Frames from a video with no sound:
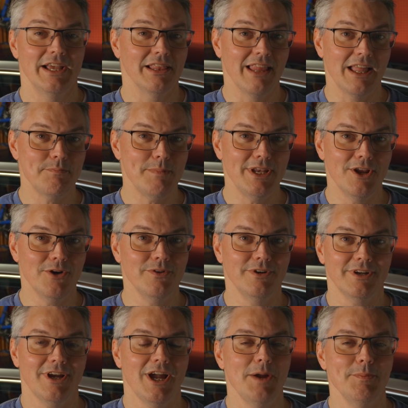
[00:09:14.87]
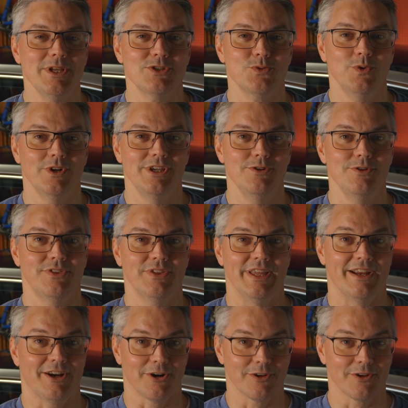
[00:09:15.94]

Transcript: Let me know in the comments what you think.